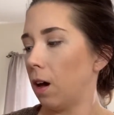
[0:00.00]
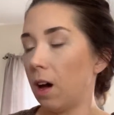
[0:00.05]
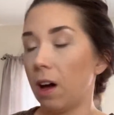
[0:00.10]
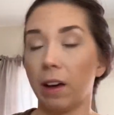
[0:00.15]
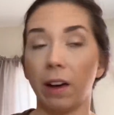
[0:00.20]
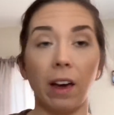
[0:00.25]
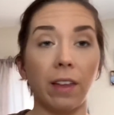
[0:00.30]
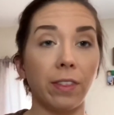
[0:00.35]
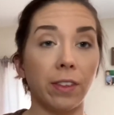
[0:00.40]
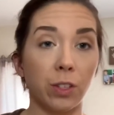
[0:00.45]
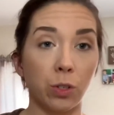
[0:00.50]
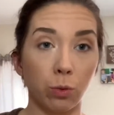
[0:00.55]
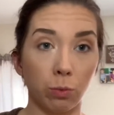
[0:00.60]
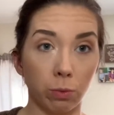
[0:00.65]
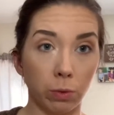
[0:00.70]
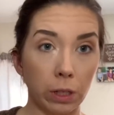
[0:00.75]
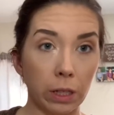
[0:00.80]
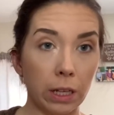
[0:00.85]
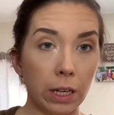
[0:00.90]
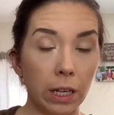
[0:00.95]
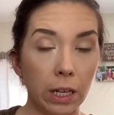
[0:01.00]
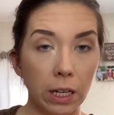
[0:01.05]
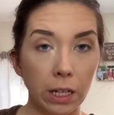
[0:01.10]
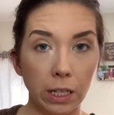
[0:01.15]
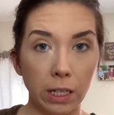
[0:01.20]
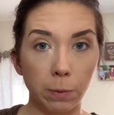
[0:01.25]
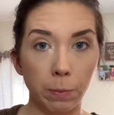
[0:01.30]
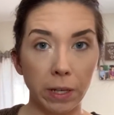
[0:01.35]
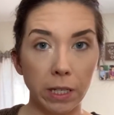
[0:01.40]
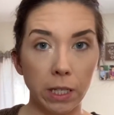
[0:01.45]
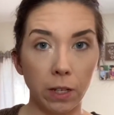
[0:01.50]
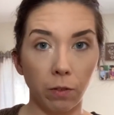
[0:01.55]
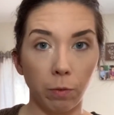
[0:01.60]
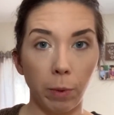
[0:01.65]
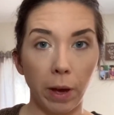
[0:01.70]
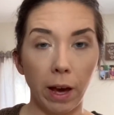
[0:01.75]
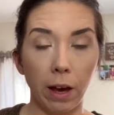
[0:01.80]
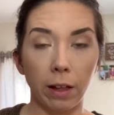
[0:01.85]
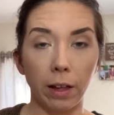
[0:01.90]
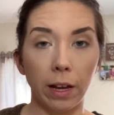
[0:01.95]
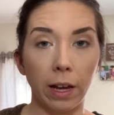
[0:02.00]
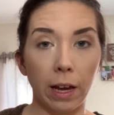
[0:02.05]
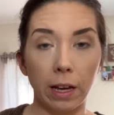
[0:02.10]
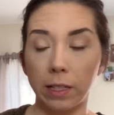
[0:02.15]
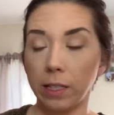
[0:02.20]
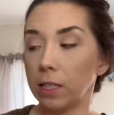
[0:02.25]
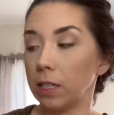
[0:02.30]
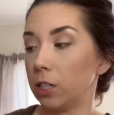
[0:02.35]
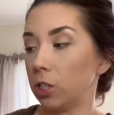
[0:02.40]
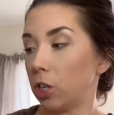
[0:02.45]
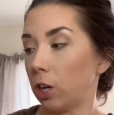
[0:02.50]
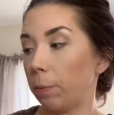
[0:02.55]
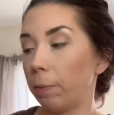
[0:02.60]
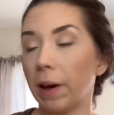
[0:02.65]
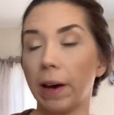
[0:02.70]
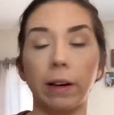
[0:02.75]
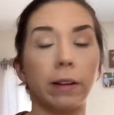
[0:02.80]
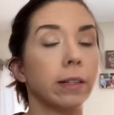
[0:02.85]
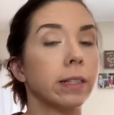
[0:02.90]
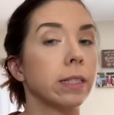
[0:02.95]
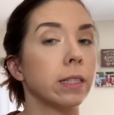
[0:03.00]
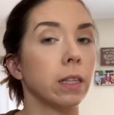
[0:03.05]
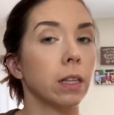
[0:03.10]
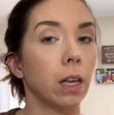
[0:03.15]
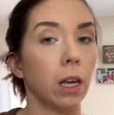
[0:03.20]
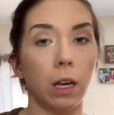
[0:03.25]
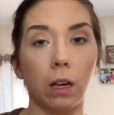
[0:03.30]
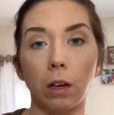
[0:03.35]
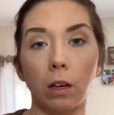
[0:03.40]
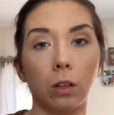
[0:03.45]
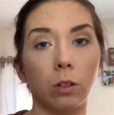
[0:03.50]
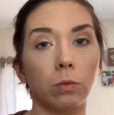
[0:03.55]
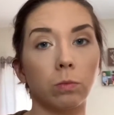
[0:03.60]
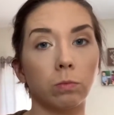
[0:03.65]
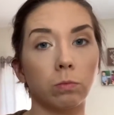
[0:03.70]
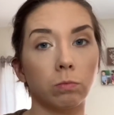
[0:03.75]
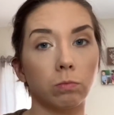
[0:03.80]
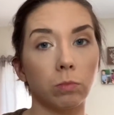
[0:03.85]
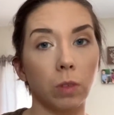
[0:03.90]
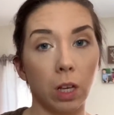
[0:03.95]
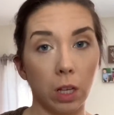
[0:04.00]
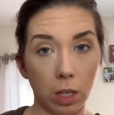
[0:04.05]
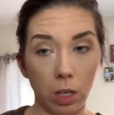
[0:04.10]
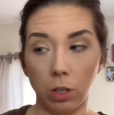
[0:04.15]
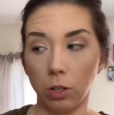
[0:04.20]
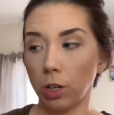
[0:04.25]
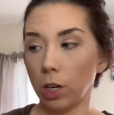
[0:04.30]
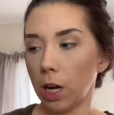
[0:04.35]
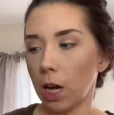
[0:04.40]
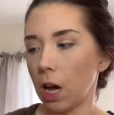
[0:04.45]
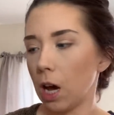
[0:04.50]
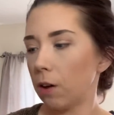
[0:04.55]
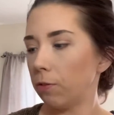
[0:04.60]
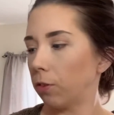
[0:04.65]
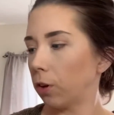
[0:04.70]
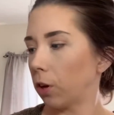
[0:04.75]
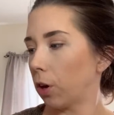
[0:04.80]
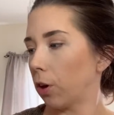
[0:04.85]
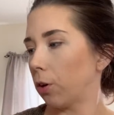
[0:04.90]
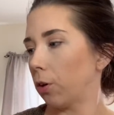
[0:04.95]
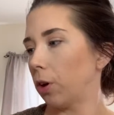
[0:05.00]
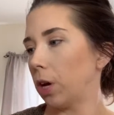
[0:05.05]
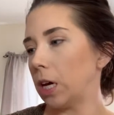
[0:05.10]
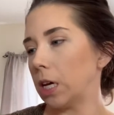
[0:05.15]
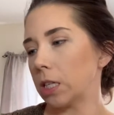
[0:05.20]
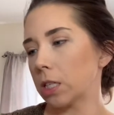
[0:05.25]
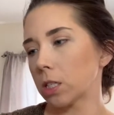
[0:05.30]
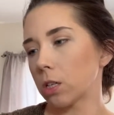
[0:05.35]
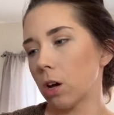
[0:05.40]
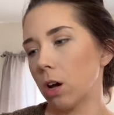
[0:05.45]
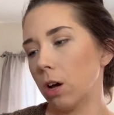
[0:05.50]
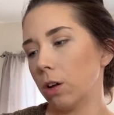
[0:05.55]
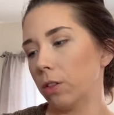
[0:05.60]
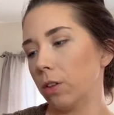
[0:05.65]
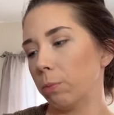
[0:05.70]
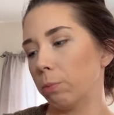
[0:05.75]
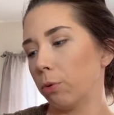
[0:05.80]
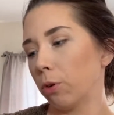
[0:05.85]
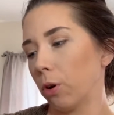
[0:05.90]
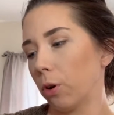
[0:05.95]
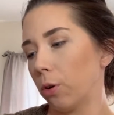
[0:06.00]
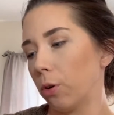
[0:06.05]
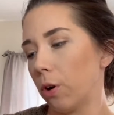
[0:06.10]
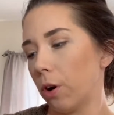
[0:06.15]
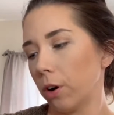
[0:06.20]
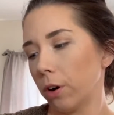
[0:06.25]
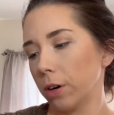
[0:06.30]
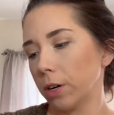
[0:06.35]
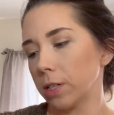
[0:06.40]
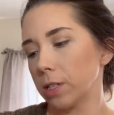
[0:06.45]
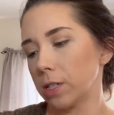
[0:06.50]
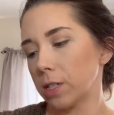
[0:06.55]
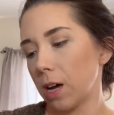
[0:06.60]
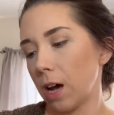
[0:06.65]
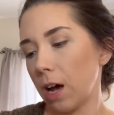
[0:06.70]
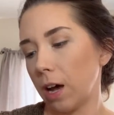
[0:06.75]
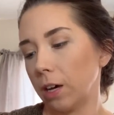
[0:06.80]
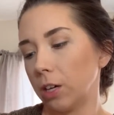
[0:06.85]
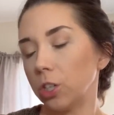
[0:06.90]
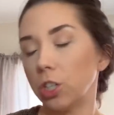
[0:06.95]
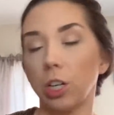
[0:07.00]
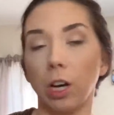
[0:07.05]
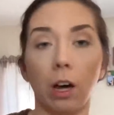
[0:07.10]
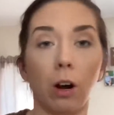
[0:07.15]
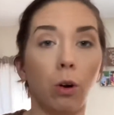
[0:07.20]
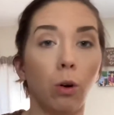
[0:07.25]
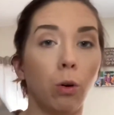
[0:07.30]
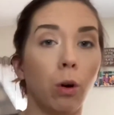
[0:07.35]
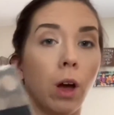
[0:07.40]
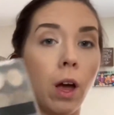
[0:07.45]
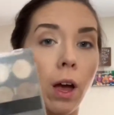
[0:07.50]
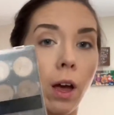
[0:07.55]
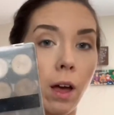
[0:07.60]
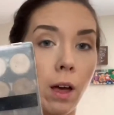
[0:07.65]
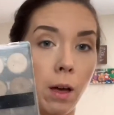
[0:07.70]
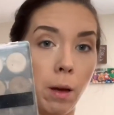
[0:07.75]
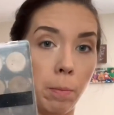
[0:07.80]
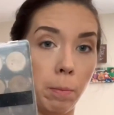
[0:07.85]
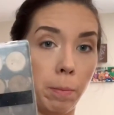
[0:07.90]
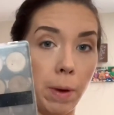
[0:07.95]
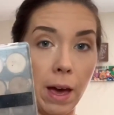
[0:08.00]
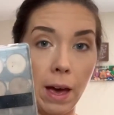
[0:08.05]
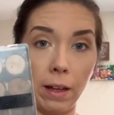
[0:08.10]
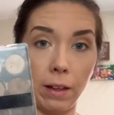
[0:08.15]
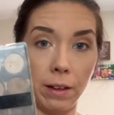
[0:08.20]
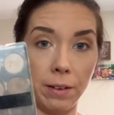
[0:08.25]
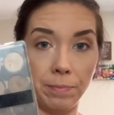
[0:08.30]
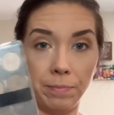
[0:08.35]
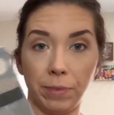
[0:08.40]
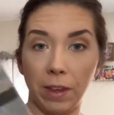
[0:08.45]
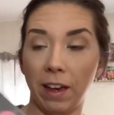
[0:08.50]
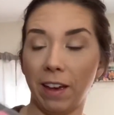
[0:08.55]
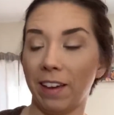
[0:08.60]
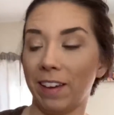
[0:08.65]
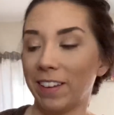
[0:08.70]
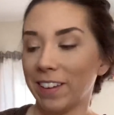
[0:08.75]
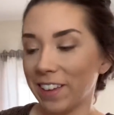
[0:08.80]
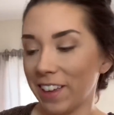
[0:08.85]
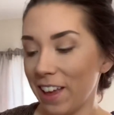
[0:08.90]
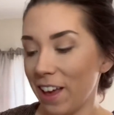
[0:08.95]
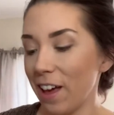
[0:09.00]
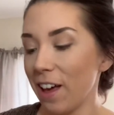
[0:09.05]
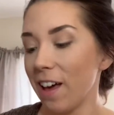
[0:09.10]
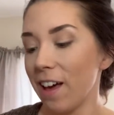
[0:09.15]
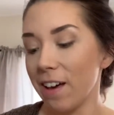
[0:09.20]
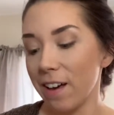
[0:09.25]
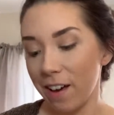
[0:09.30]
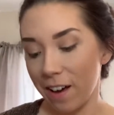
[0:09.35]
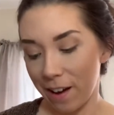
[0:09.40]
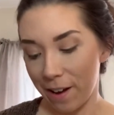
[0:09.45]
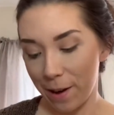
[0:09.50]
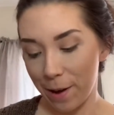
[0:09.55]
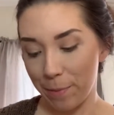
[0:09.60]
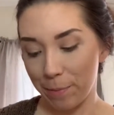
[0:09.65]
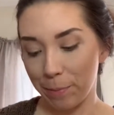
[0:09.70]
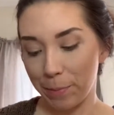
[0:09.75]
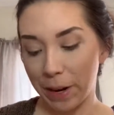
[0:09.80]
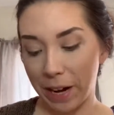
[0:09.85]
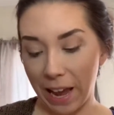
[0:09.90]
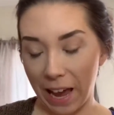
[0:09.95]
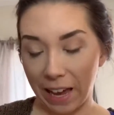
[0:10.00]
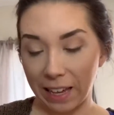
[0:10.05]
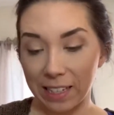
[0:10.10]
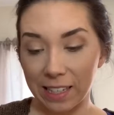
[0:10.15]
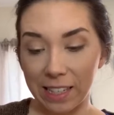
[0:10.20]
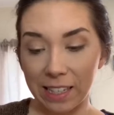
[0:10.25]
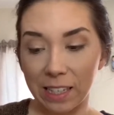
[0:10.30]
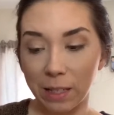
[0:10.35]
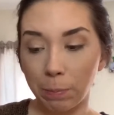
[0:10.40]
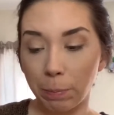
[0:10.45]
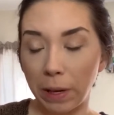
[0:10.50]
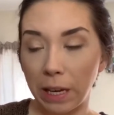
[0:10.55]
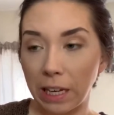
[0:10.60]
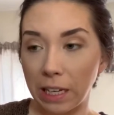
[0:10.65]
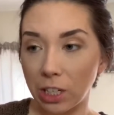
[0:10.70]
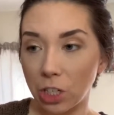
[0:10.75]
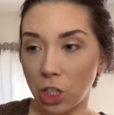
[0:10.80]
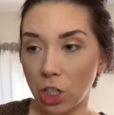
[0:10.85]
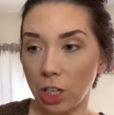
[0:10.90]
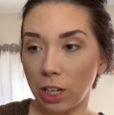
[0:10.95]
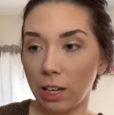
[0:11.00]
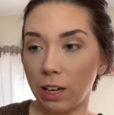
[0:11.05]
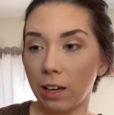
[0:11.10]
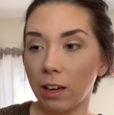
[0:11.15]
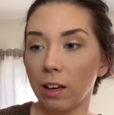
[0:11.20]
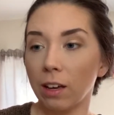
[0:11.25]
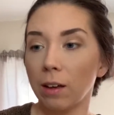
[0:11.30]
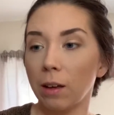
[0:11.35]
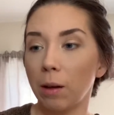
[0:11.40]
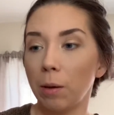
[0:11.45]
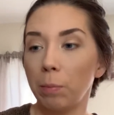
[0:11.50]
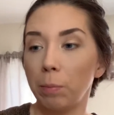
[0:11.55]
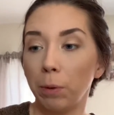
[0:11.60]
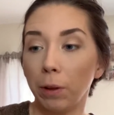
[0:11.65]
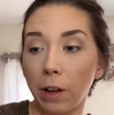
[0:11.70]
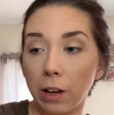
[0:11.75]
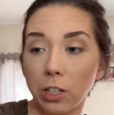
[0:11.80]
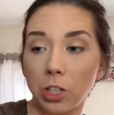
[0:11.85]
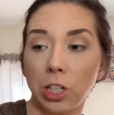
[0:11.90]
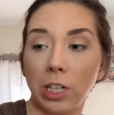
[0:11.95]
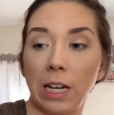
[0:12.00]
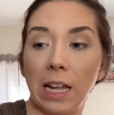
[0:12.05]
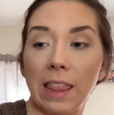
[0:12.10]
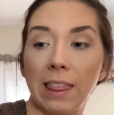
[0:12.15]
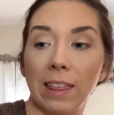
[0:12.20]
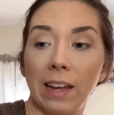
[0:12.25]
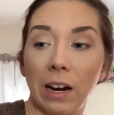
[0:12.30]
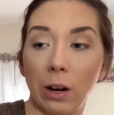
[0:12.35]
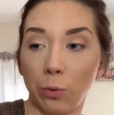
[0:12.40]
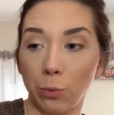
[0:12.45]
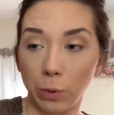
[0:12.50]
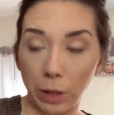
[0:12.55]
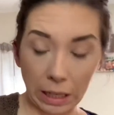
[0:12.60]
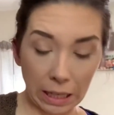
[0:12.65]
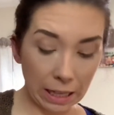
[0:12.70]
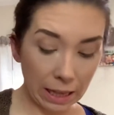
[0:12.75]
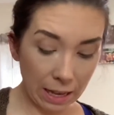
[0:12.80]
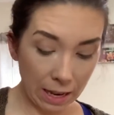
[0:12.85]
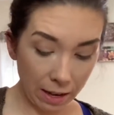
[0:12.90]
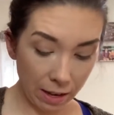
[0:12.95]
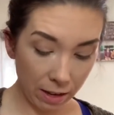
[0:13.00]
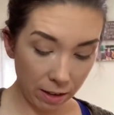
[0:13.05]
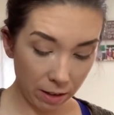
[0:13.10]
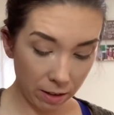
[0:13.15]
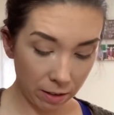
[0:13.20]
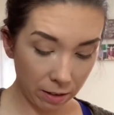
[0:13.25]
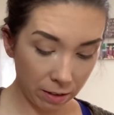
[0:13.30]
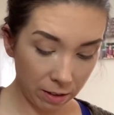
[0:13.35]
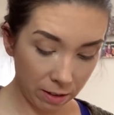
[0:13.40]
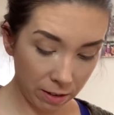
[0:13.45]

I got this really inexpensive palette at TJ Maxx like a year and a half ago. It's called the Pro Artist Eyeshadow Palette. But it has this peachy blush in it that I really like.